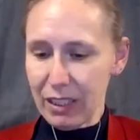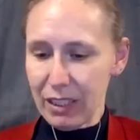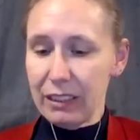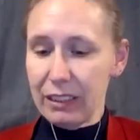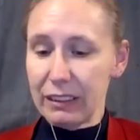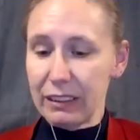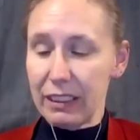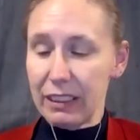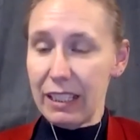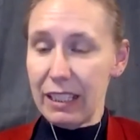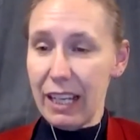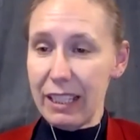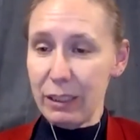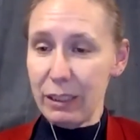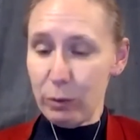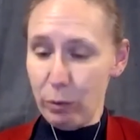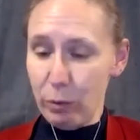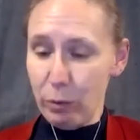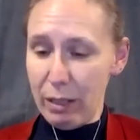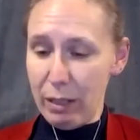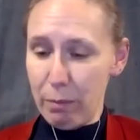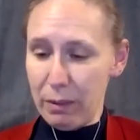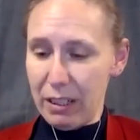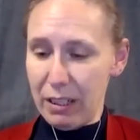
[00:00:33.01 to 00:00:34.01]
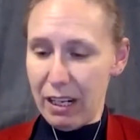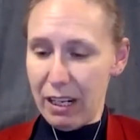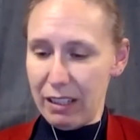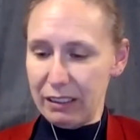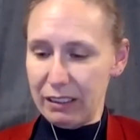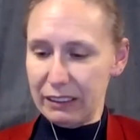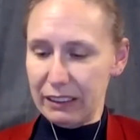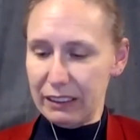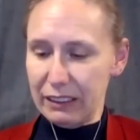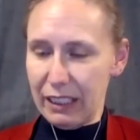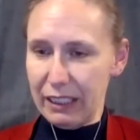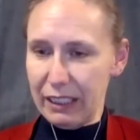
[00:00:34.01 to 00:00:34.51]
Tonight's webinar
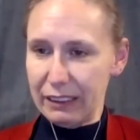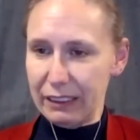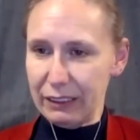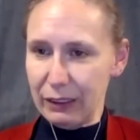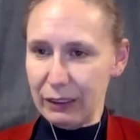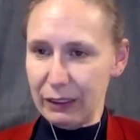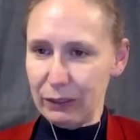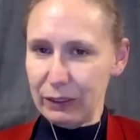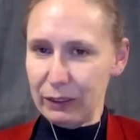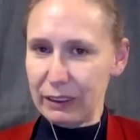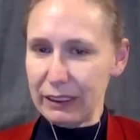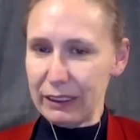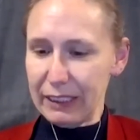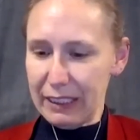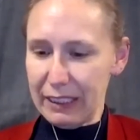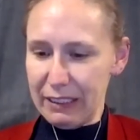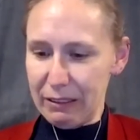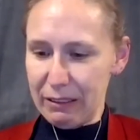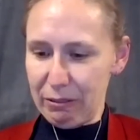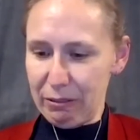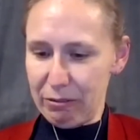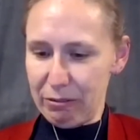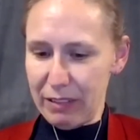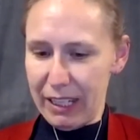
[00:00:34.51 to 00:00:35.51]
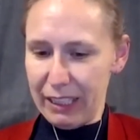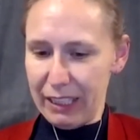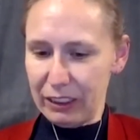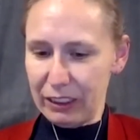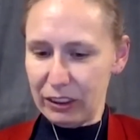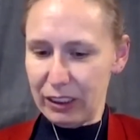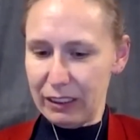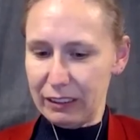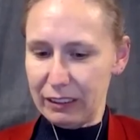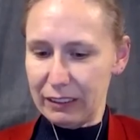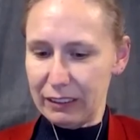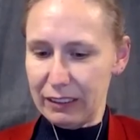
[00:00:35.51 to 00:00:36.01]
is titled Skin
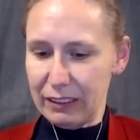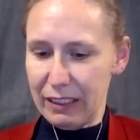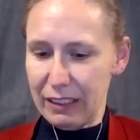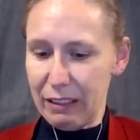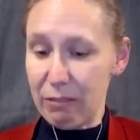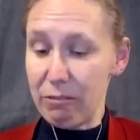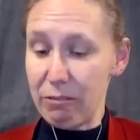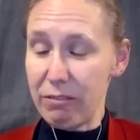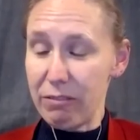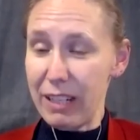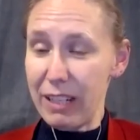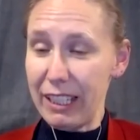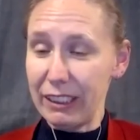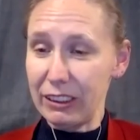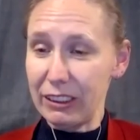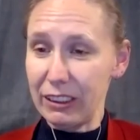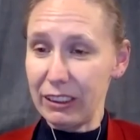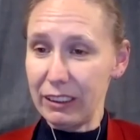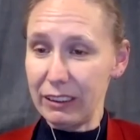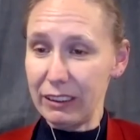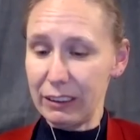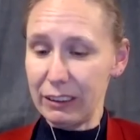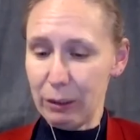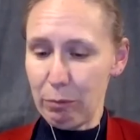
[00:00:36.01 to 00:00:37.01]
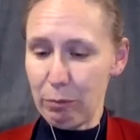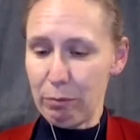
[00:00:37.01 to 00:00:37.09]
Infections, Infections,